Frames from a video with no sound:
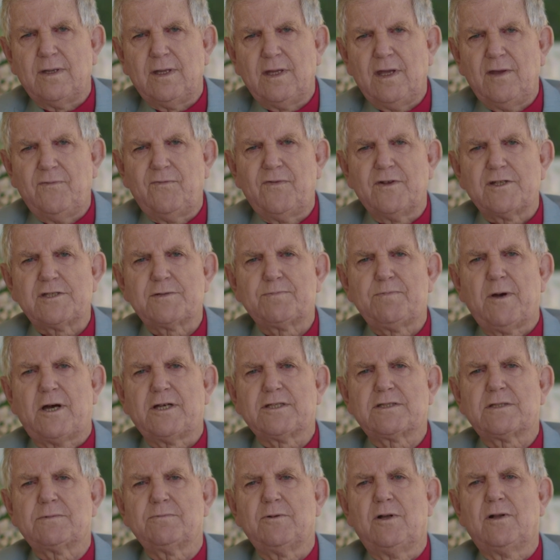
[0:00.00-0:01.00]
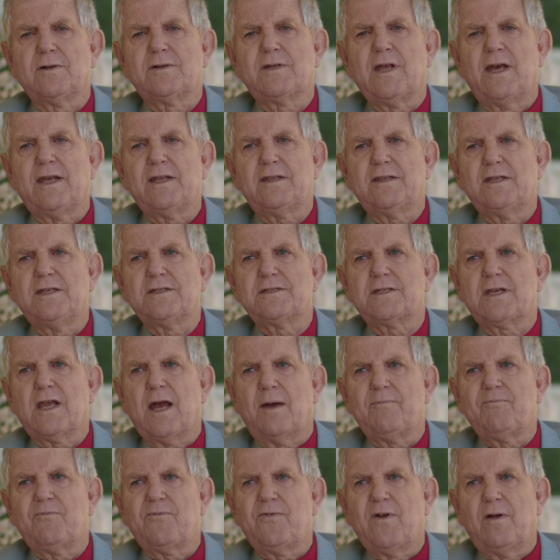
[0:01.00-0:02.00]
If it's possible, take this
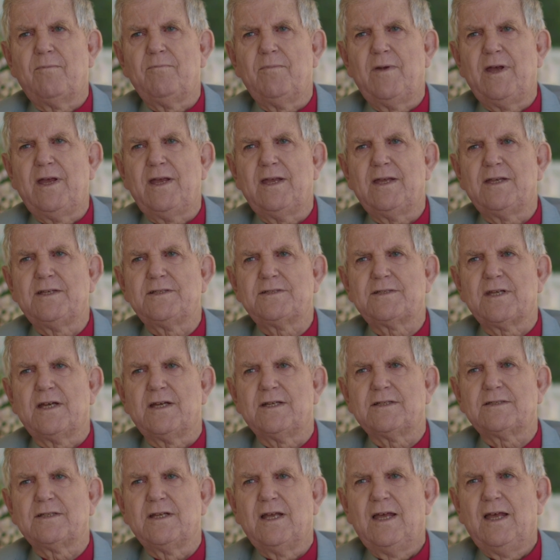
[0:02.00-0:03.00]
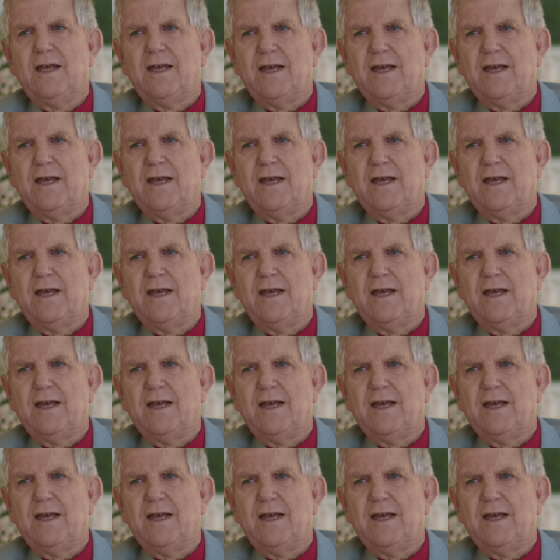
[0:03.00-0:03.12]
cup from me, he says.